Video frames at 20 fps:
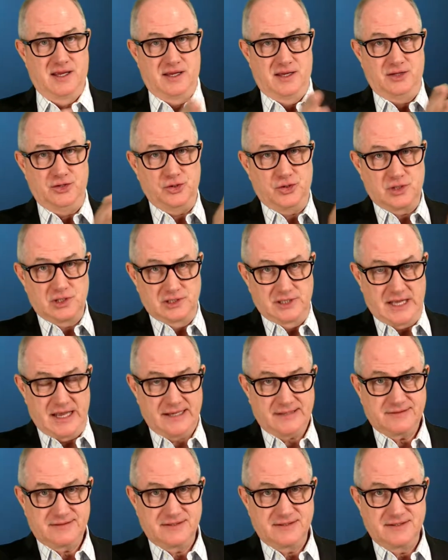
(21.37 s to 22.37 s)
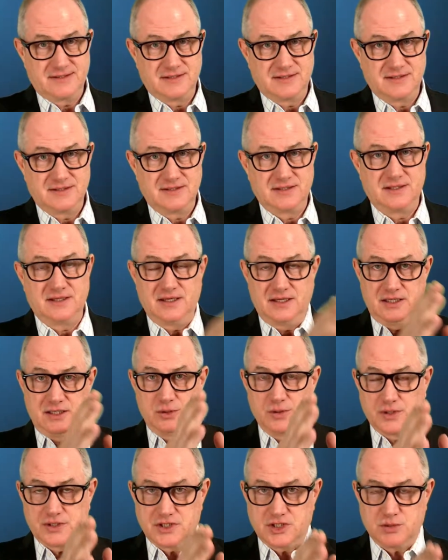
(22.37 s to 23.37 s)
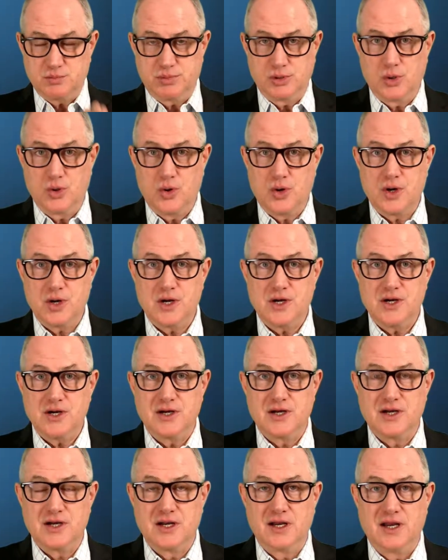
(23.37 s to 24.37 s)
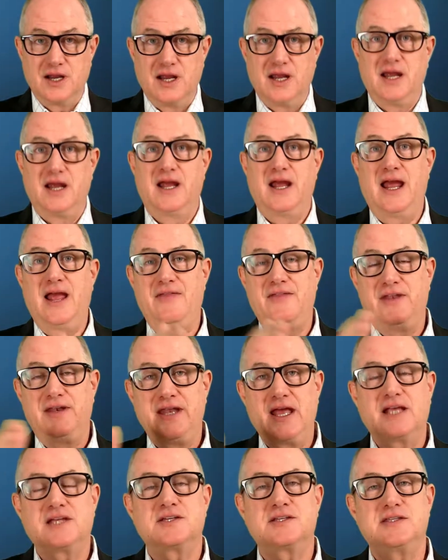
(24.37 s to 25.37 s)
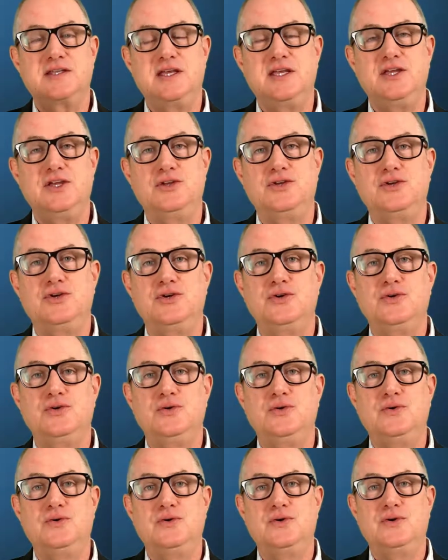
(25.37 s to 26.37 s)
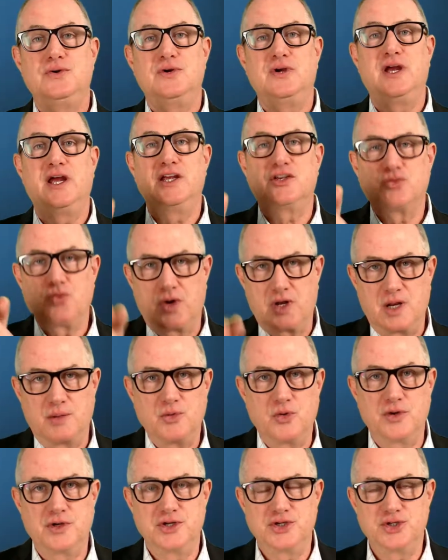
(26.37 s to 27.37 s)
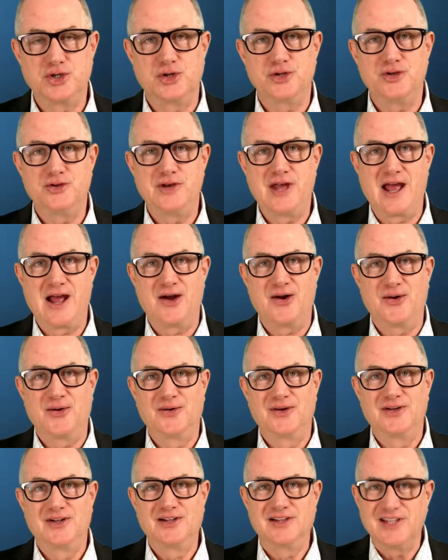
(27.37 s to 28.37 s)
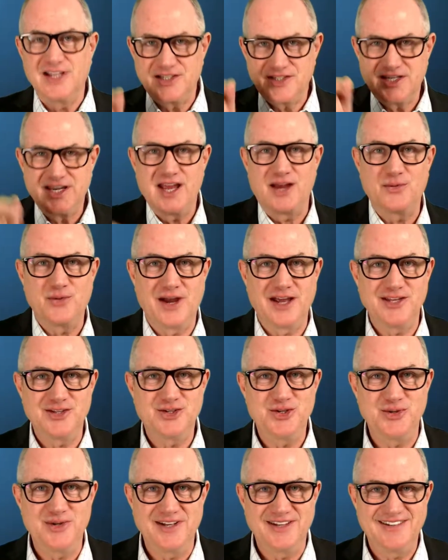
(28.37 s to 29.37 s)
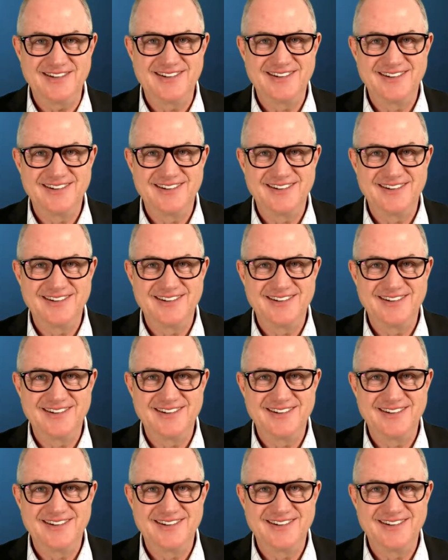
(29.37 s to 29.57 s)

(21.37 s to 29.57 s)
You collect, you explore, and the next thing you do is what I'm going to show you now. Let's get right to it.